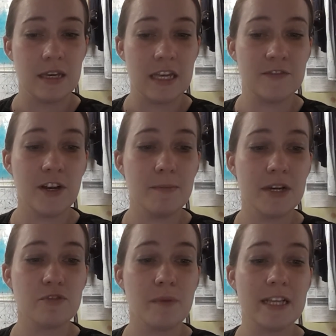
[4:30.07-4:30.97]
It very
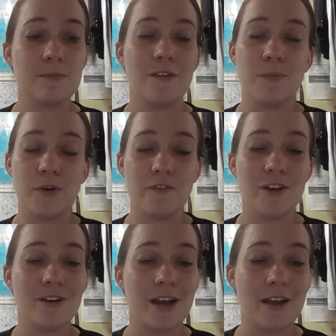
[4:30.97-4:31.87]
much reminds me of the book
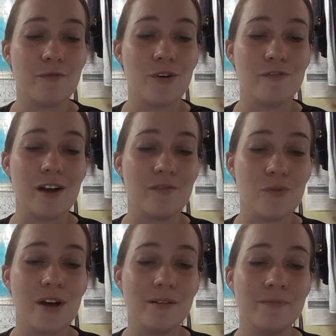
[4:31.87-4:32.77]
Fahrenheit
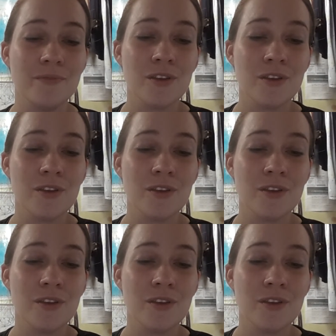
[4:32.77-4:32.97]
451.